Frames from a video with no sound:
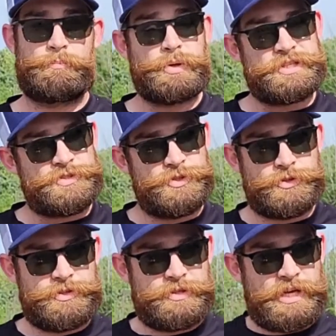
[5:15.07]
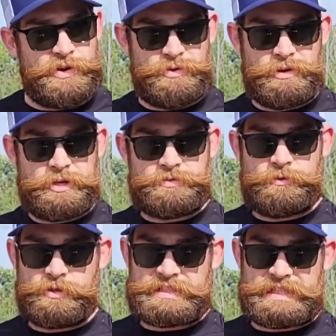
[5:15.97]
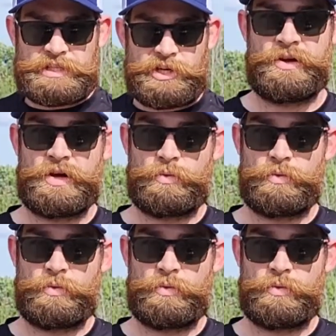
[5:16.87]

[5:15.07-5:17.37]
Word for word: but it still didn't carry right as far as I thought.